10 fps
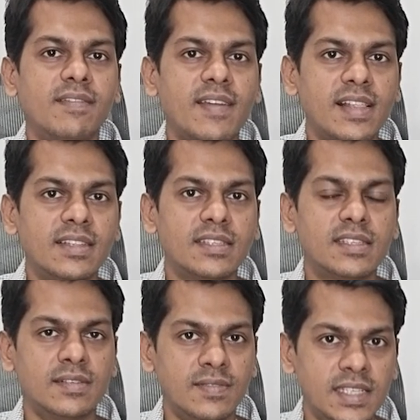avail the
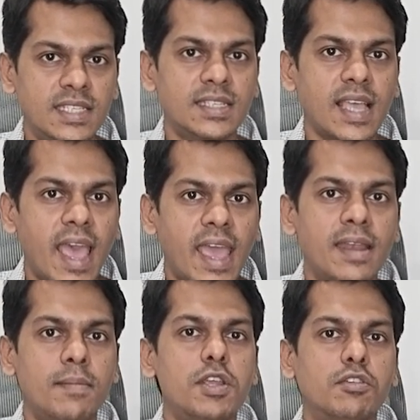service
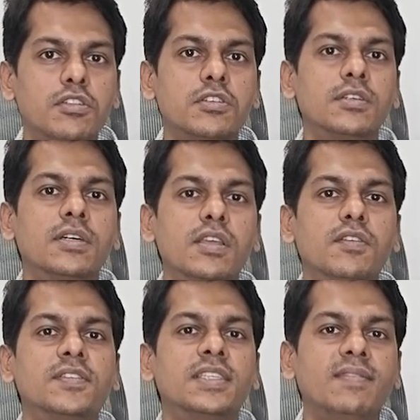and be on the journey
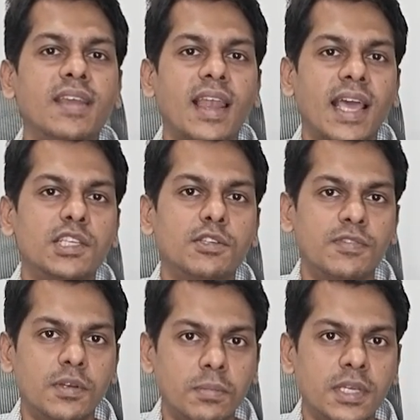of saving lakhs
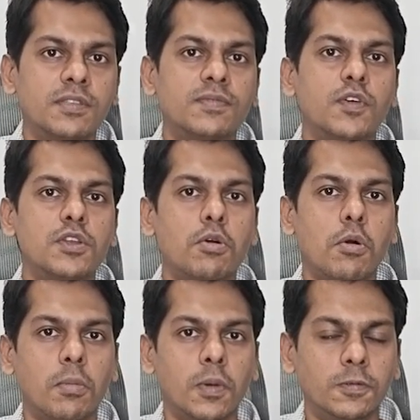of rupees for your
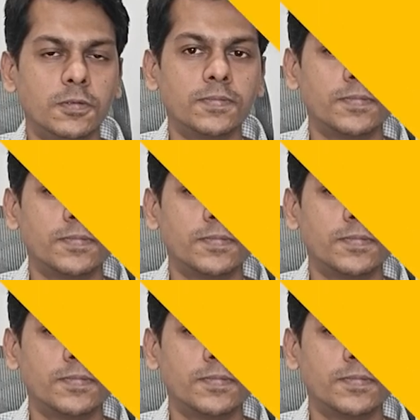home loan.